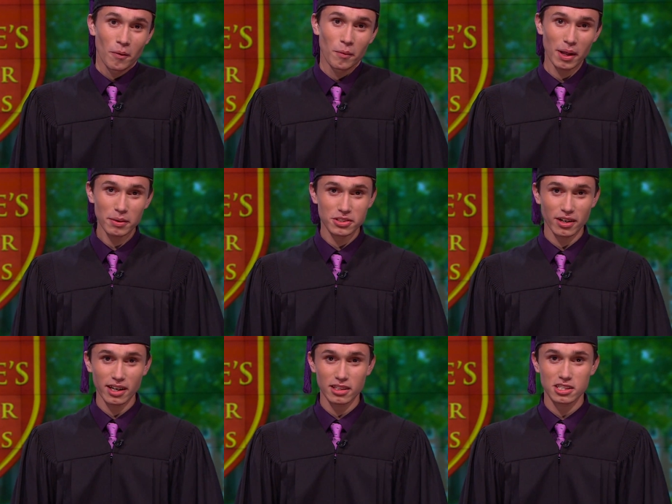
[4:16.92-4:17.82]
When I was
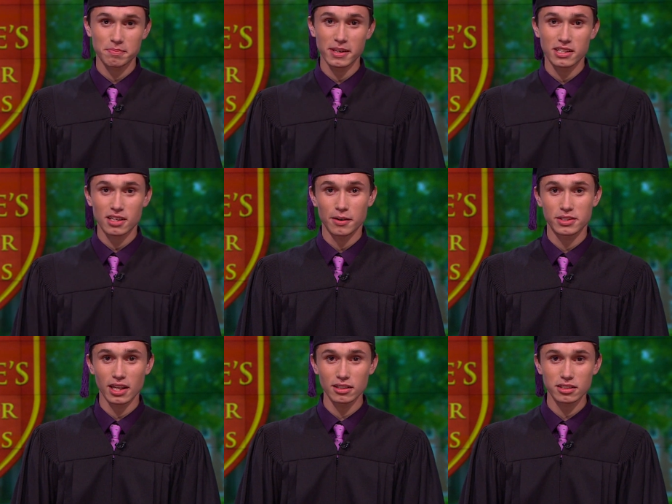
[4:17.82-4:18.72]
writing this speech, I
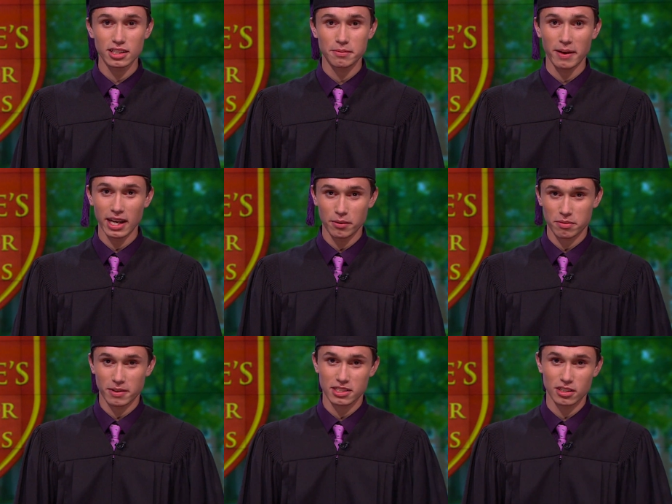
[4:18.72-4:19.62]
was endlessly debating
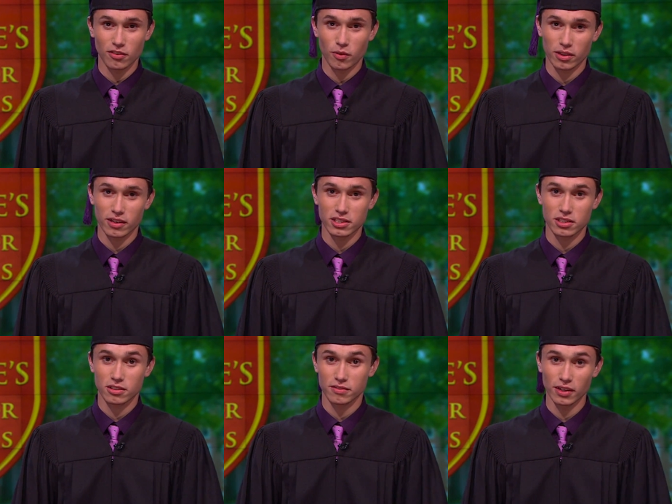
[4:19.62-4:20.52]
with myself whether I
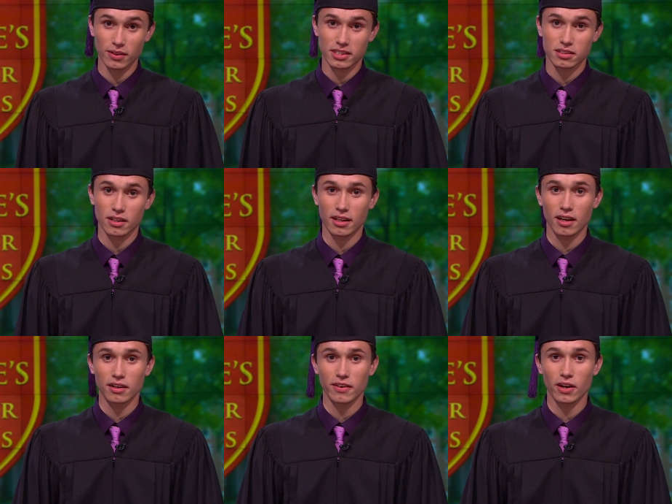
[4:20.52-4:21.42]
should reveal this on
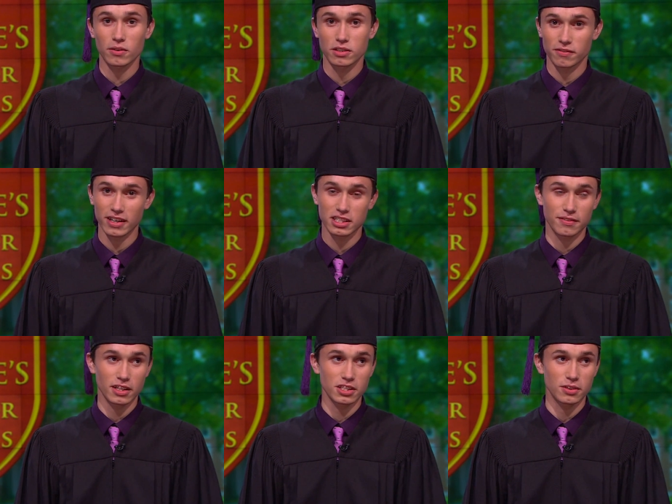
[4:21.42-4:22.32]
account of how divisive
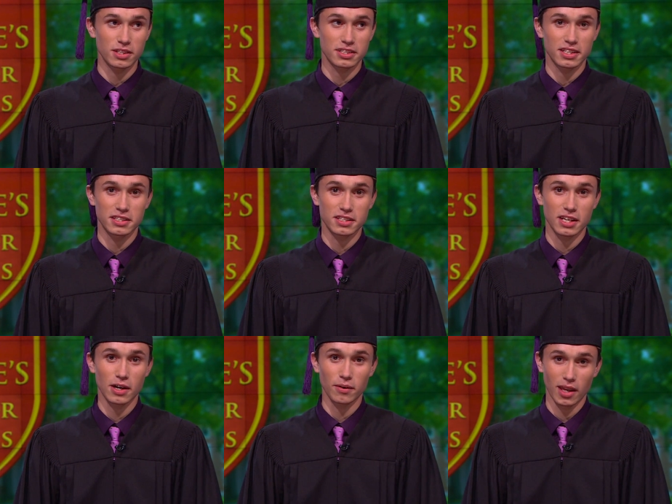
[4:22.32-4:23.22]
an issue this is and
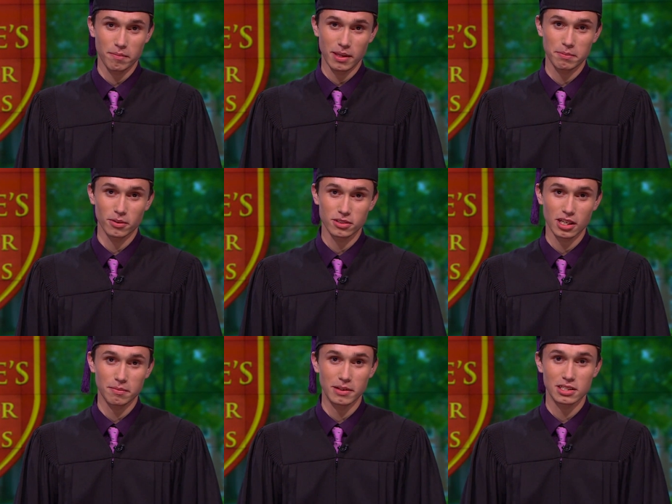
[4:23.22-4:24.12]
how gay people
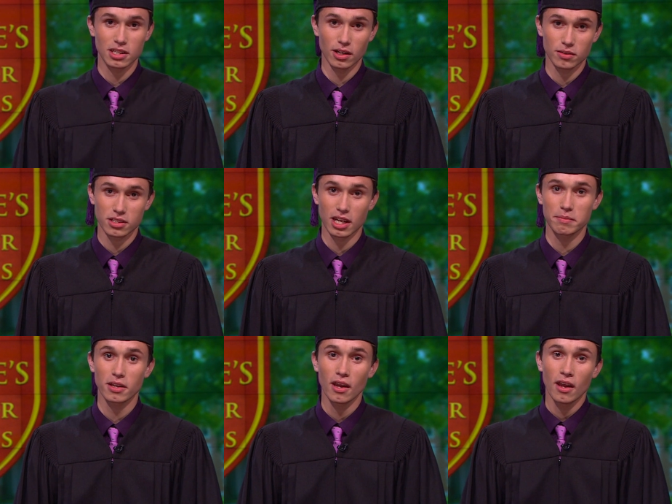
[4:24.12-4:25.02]
tend to be
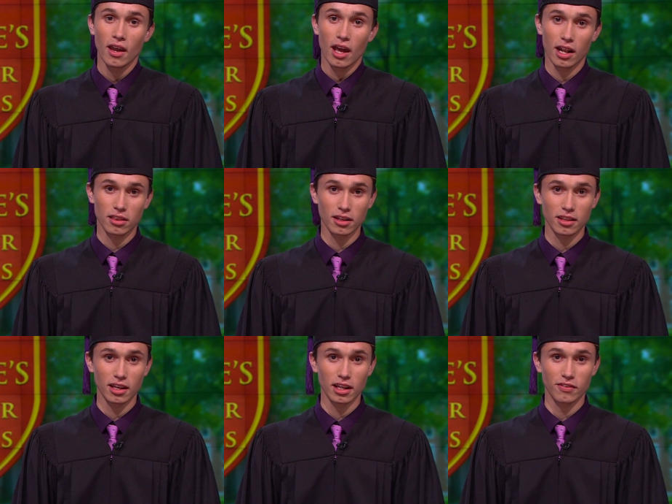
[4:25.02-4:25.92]
stereotyped. And I thought
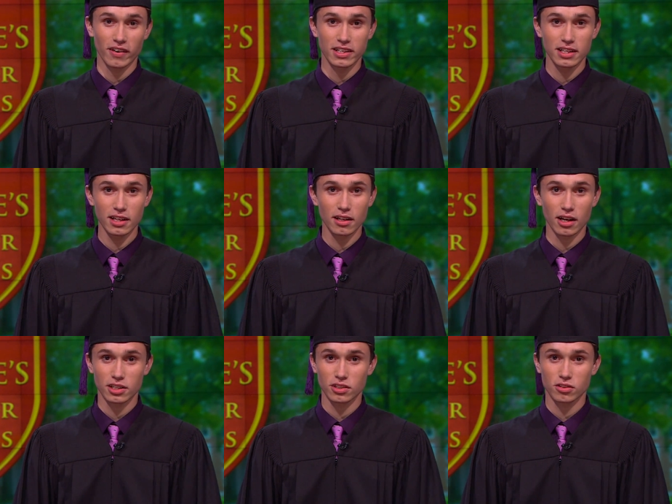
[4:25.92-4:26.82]
that if I did,
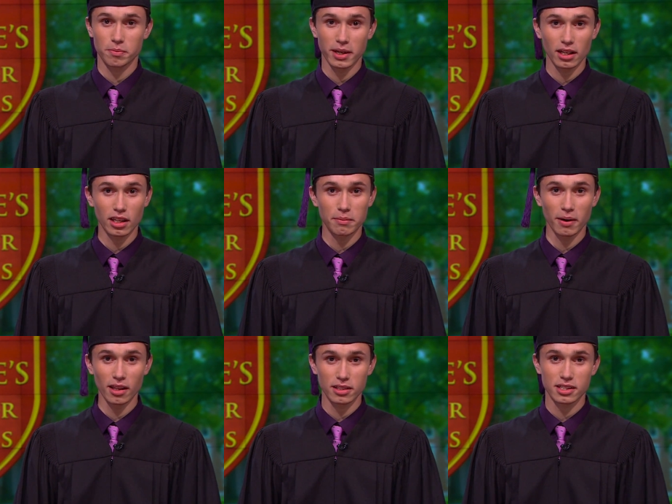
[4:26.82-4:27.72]
I should repeatedly
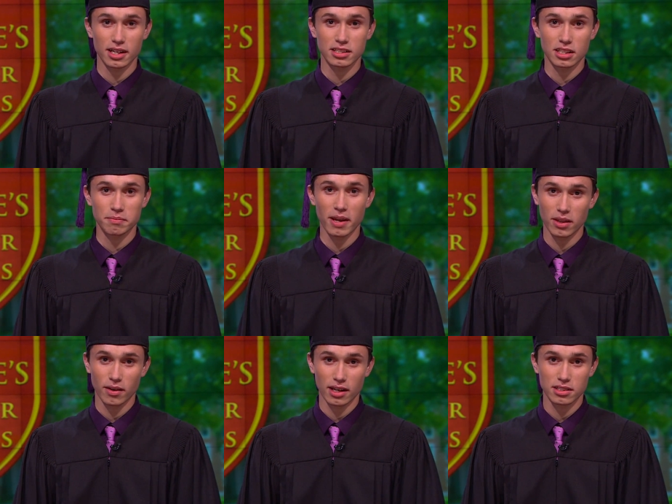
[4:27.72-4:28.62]
apologize and beg
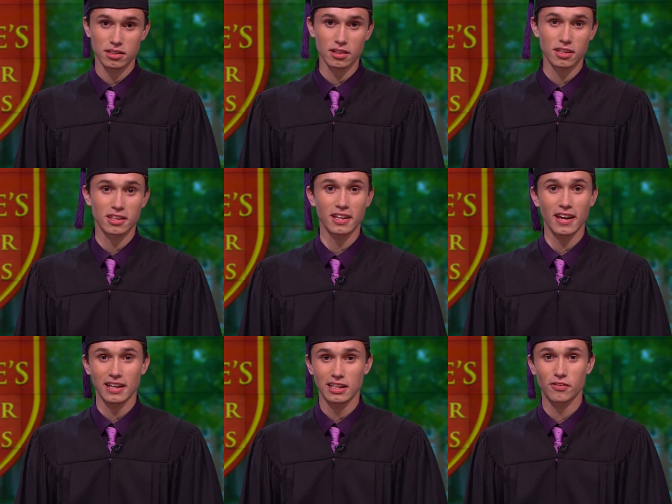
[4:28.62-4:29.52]
you guys not to think
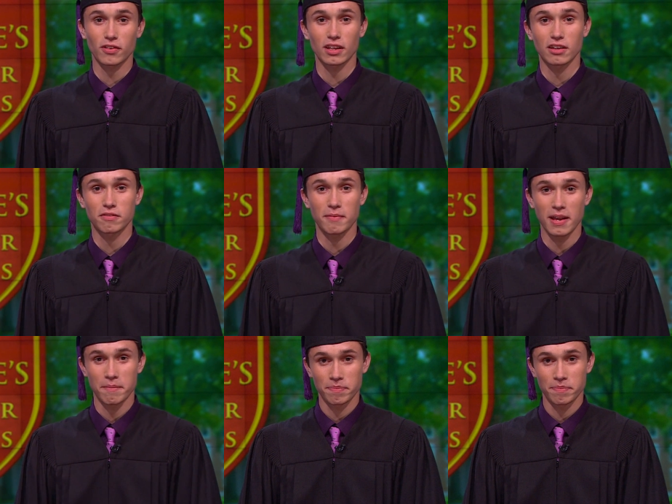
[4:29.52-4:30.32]
any differently of me.